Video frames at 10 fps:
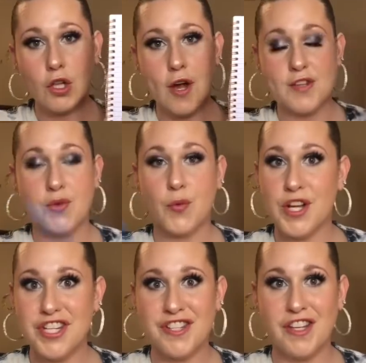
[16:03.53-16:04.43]
looks,
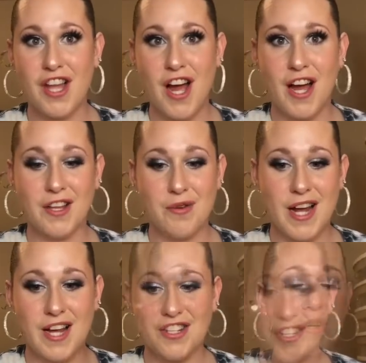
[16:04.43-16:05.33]
which is a lot. I
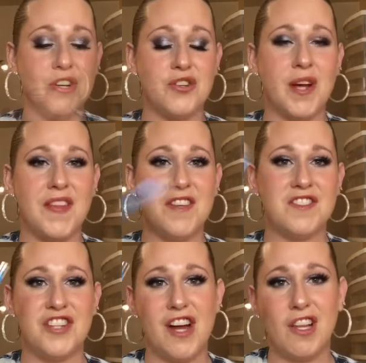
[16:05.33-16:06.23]
really do enjoy
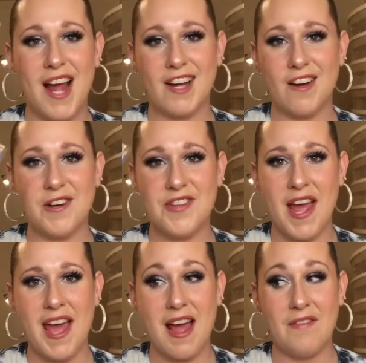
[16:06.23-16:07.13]
these gel liners.
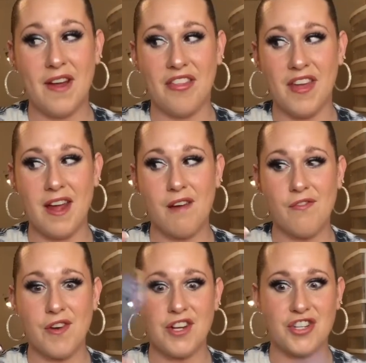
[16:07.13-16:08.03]
I have, I think,
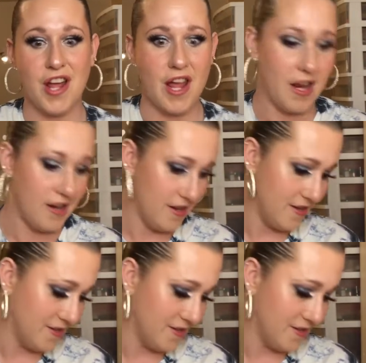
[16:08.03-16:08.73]
every shade.